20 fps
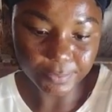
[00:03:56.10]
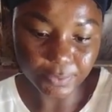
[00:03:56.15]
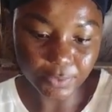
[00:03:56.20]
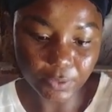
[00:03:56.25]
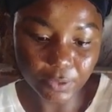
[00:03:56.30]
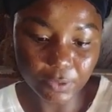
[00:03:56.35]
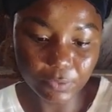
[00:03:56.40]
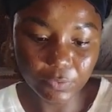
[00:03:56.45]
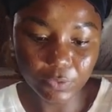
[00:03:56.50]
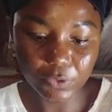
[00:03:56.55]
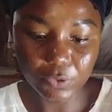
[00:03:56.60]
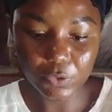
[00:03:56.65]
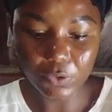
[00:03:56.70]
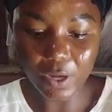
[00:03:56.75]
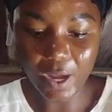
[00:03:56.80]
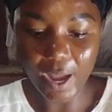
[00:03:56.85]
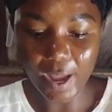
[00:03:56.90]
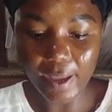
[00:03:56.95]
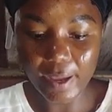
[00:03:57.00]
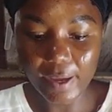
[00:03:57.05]
So we'll go
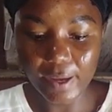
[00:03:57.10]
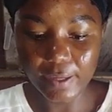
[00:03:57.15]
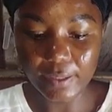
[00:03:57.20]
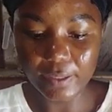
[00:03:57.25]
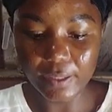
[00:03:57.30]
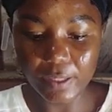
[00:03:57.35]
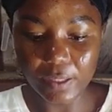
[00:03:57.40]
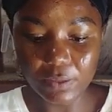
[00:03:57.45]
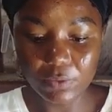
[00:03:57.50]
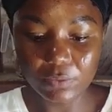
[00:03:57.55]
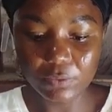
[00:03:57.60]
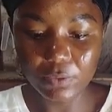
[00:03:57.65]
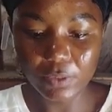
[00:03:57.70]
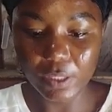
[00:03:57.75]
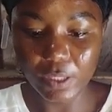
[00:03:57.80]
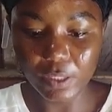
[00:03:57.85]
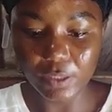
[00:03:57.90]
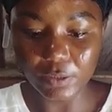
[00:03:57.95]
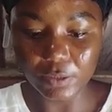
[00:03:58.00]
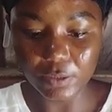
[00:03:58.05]
ahead now
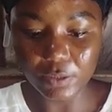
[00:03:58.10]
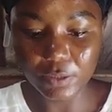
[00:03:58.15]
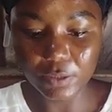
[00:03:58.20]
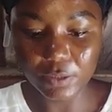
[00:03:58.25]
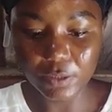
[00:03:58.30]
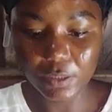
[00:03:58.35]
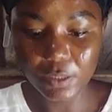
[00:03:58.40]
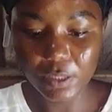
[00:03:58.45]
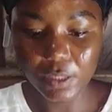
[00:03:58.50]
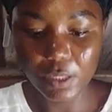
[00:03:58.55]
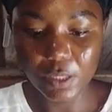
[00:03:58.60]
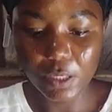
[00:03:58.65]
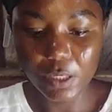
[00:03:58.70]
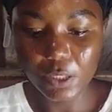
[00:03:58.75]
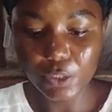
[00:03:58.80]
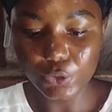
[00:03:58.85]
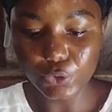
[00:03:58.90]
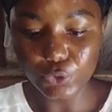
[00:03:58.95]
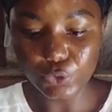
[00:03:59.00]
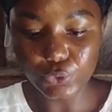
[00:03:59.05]
and
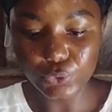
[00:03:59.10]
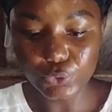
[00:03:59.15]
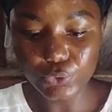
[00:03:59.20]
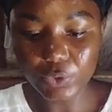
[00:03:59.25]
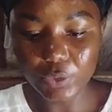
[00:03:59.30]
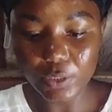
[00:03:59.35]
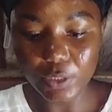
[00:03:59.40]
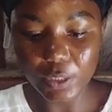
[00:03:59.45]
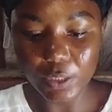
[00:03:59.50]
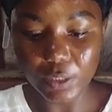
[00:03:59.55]
use